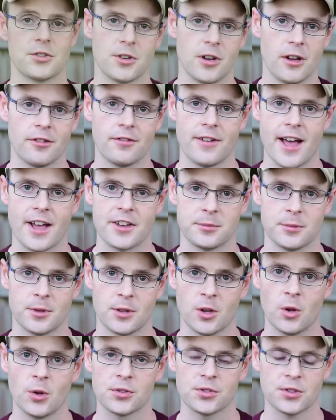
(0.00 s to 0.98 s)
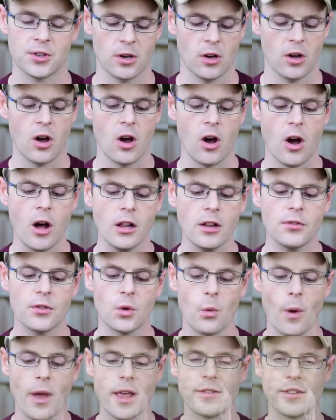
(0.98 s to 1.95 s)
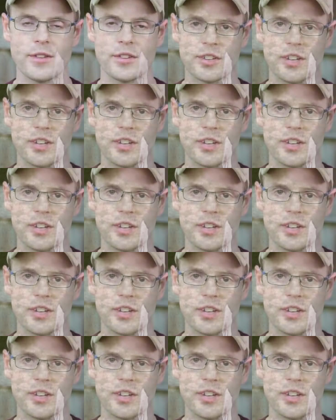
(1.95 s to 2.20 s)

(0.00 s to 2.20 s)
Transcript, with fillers: draw fast from a holster, all of the weight of this